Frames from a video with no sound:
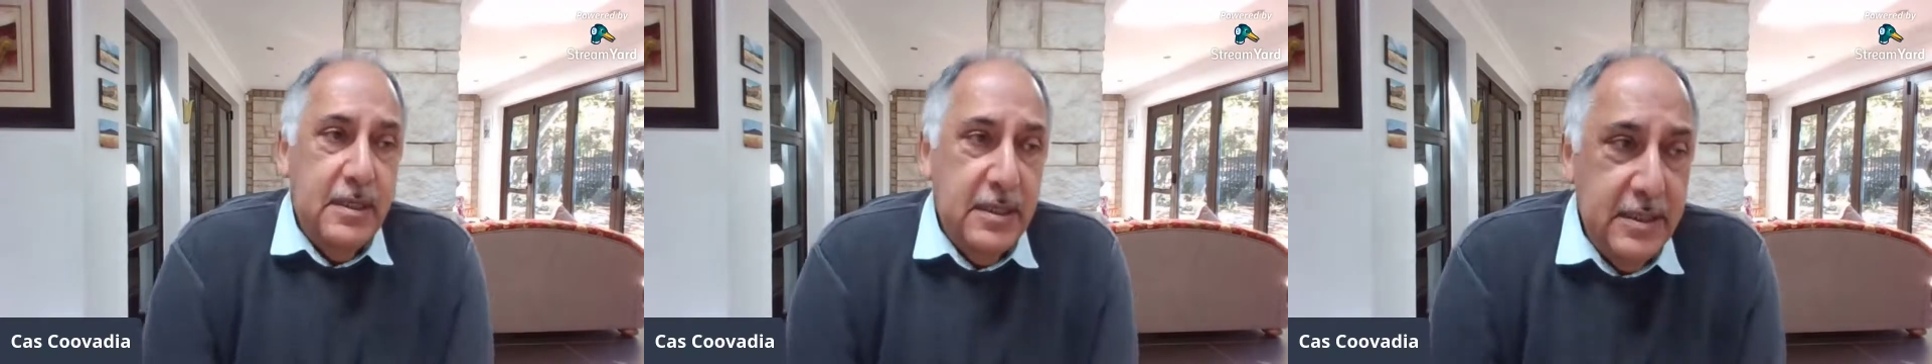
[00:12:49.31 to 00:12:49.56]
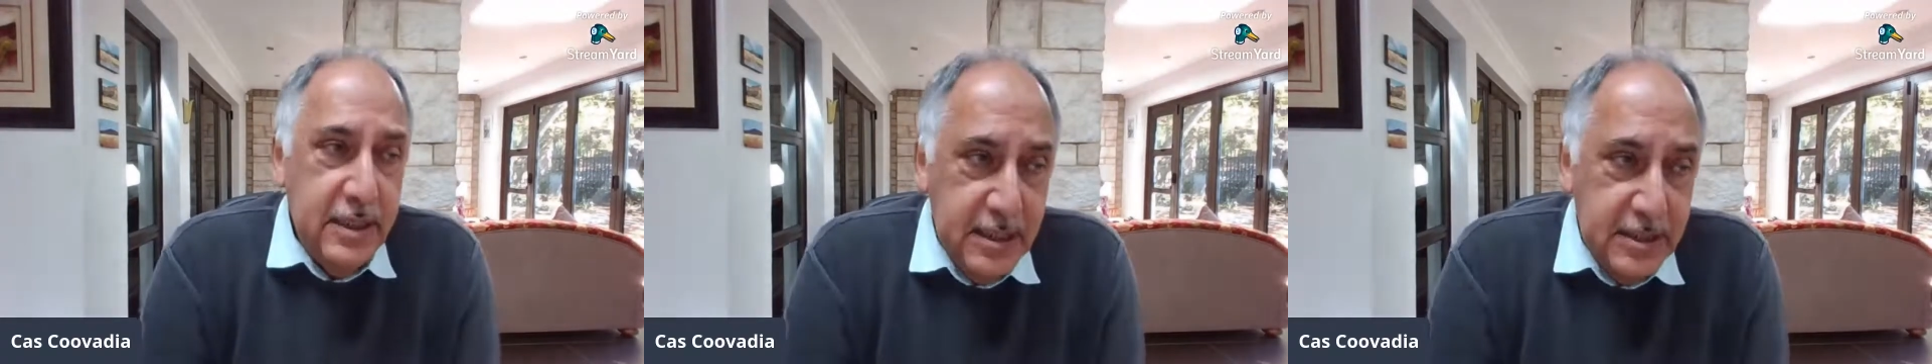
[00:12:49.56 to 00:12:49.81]

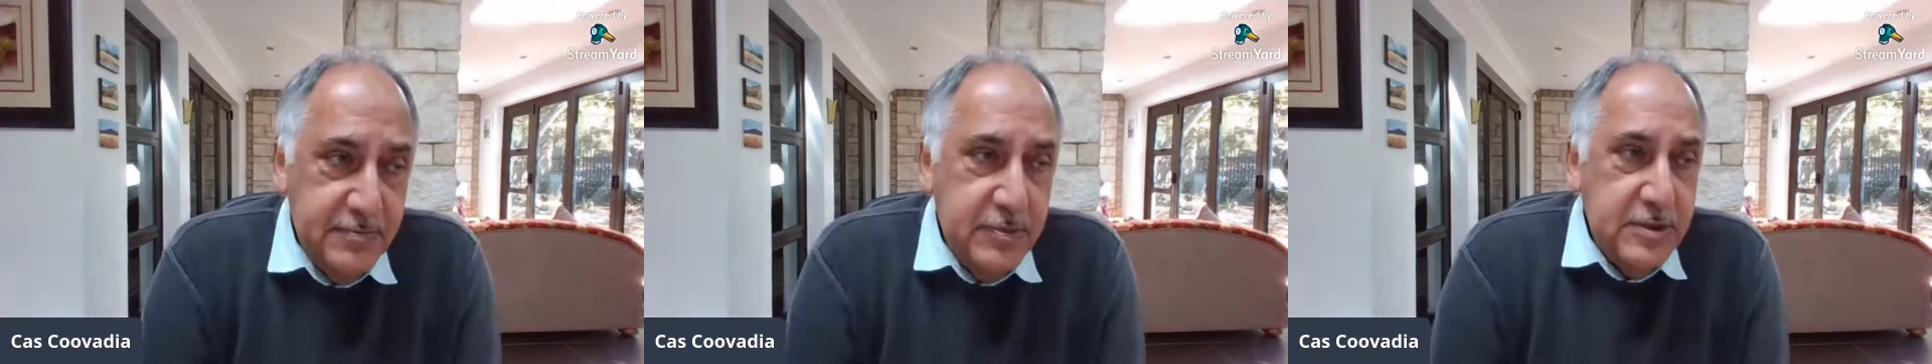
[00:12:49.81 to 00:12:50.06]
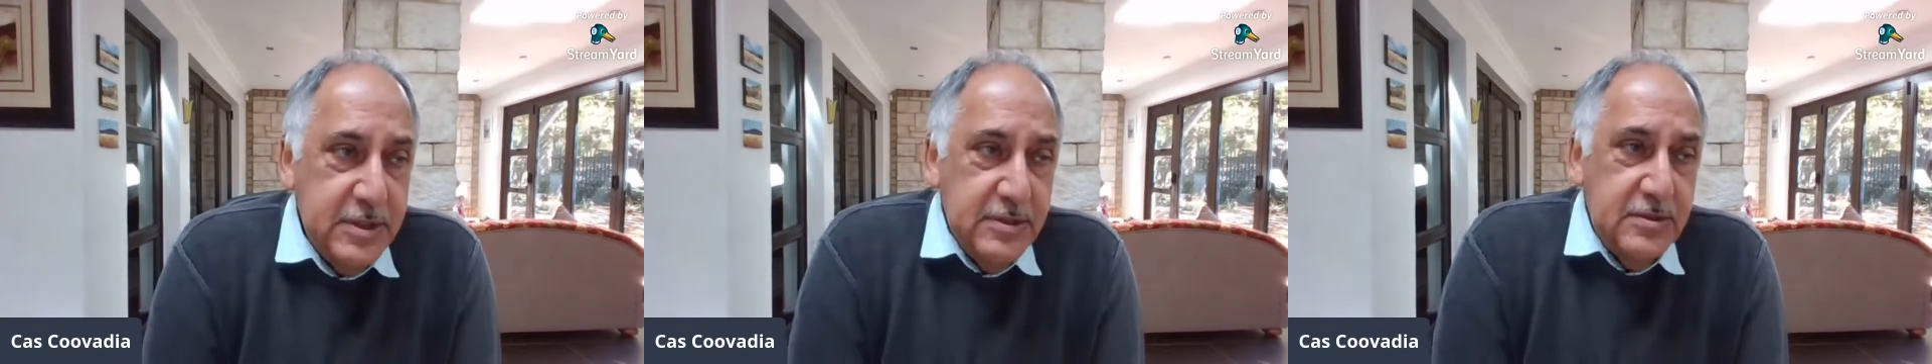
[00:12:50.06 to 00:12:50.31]
It does
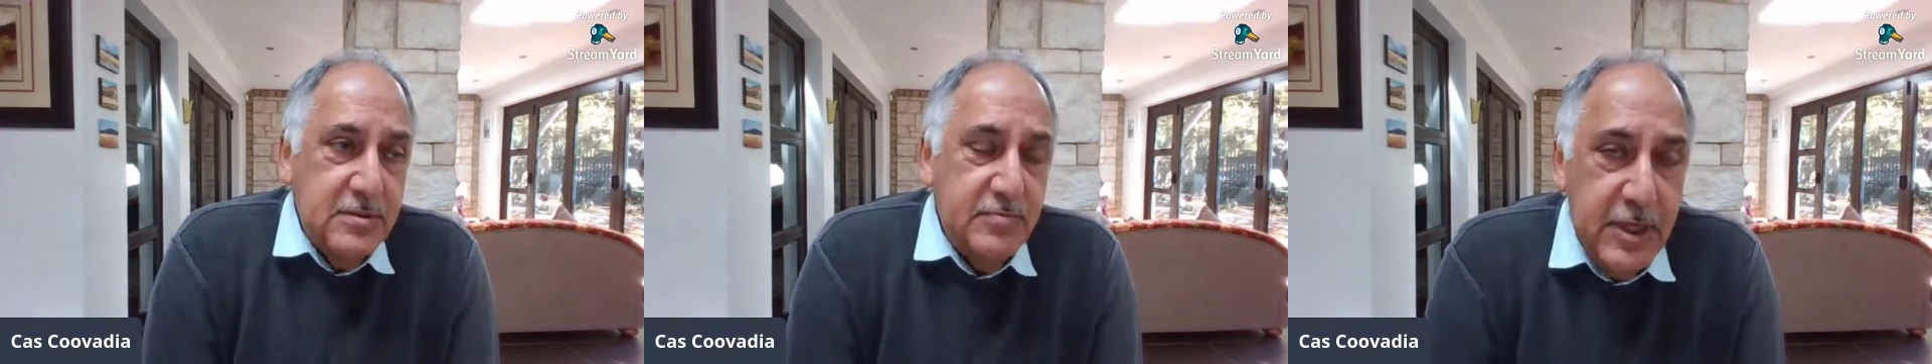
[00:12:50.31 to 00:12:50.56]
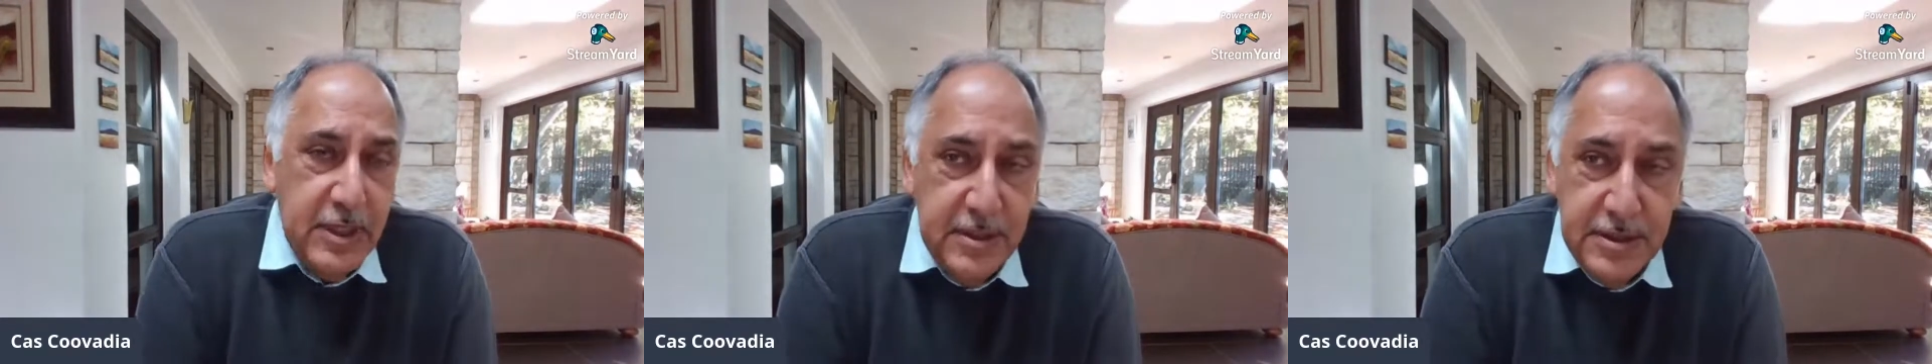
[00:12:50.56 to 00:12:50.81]
put into
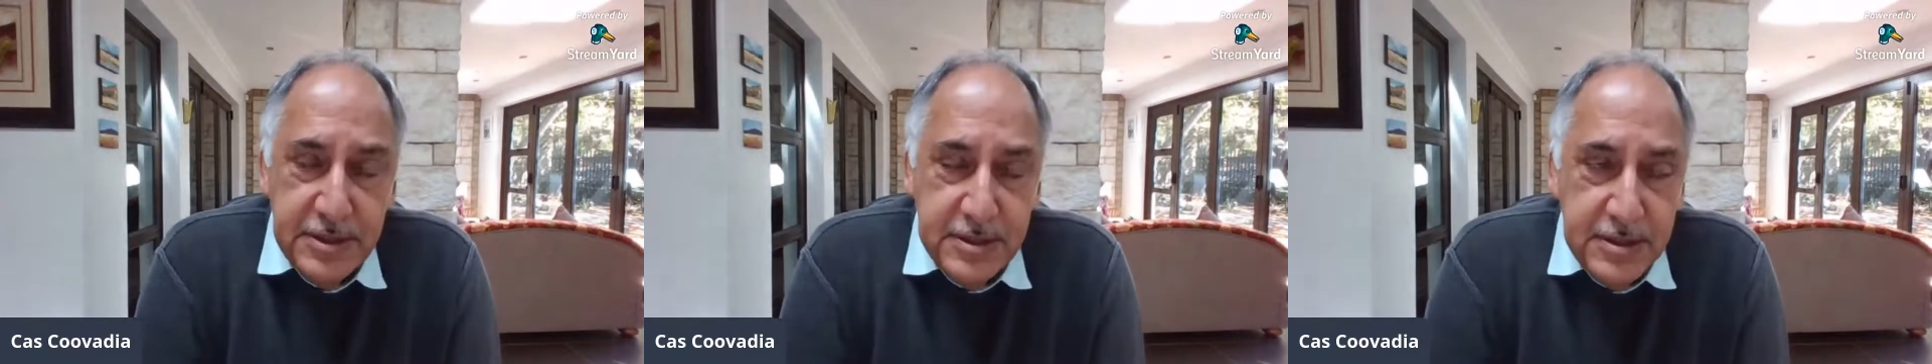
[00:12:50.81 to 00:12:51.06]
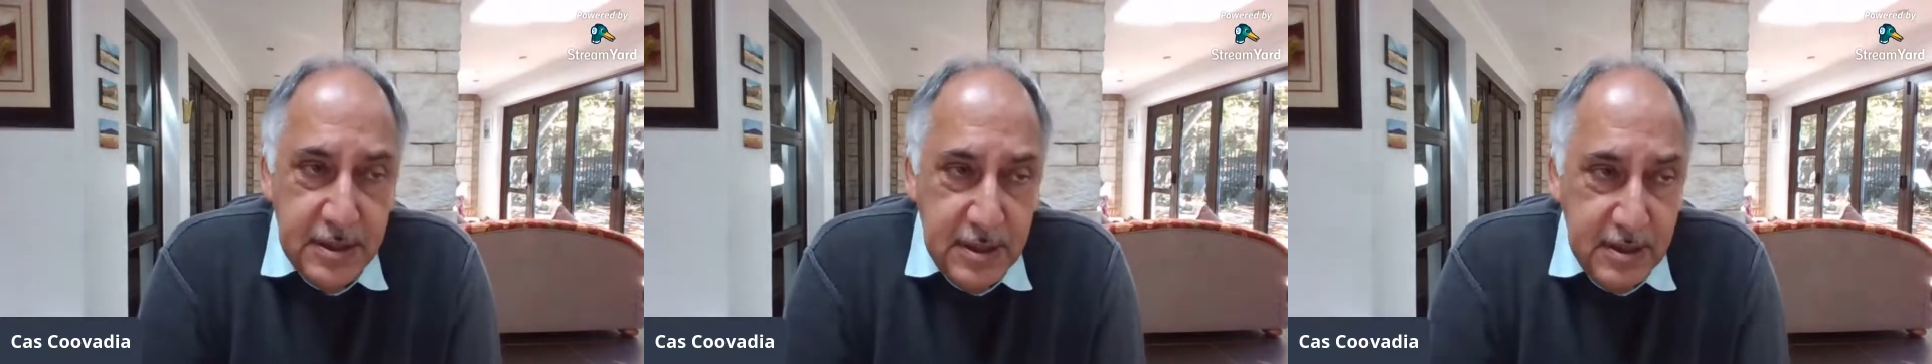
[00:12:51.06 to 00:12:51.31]
place